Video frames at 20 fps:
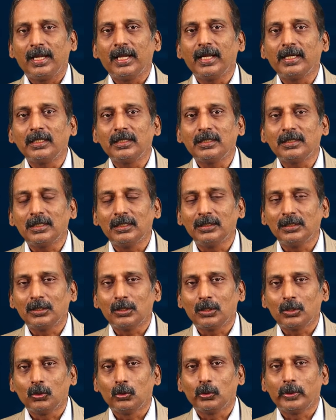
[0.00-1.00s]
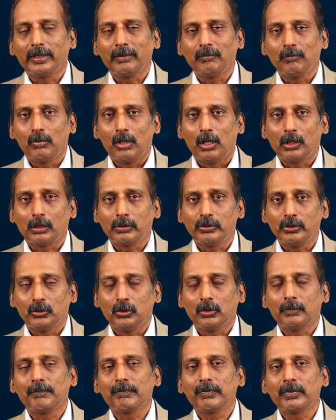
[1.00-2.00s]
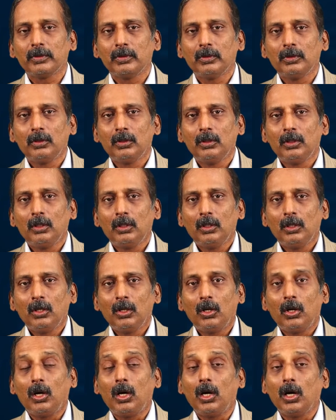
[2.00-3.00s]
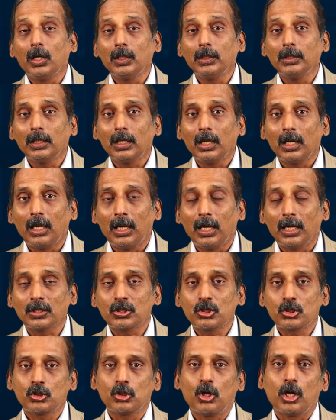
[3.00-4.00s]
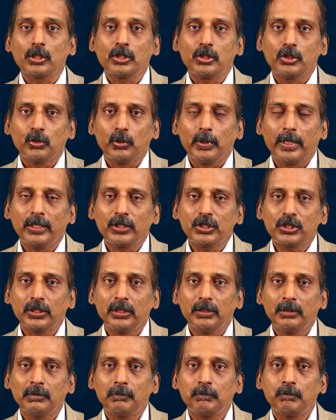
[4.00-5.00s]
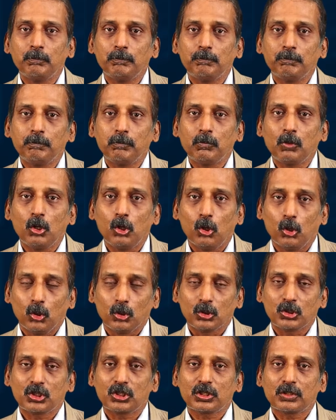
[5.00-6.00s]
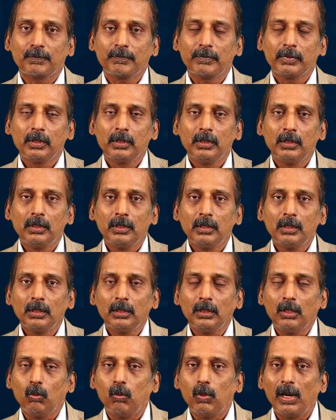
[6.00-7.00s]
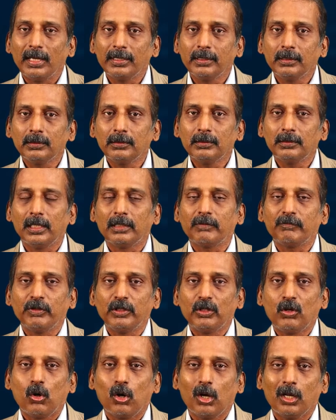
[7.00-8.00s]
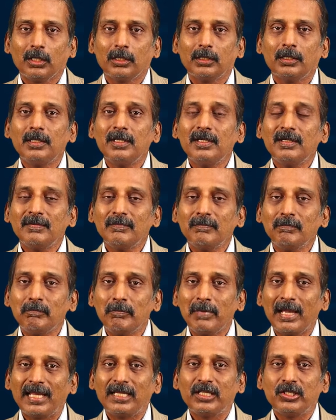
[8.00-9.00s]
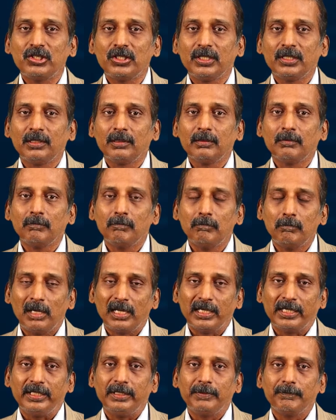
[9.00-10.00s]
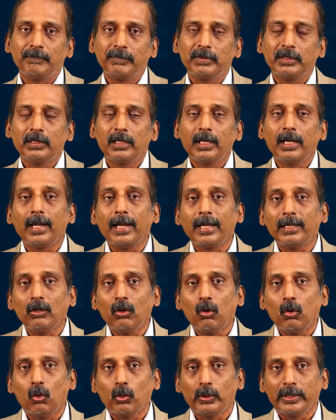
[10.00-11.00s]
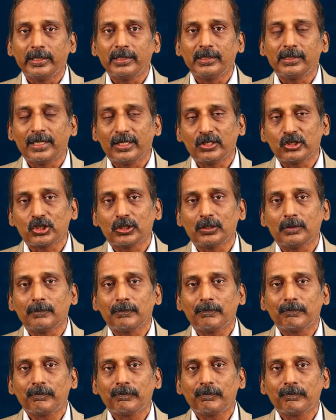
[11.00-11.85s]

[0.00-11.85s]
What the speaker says: and concluding module on our short duration course, the one that we call Managing Money and Orientation.